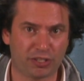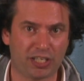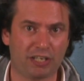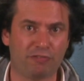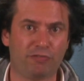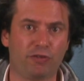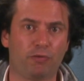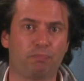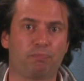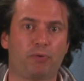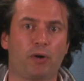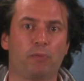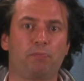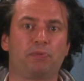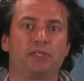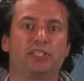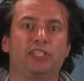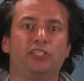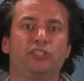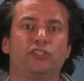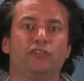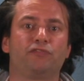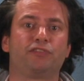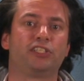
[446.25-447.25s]
several
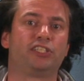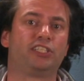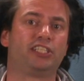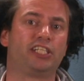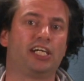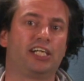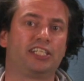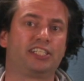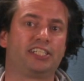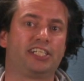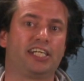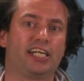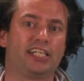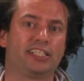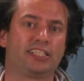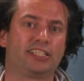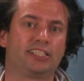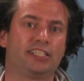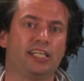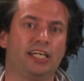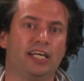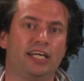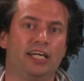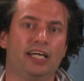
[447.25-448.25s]
properties of the
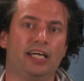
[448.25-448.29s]
CIGS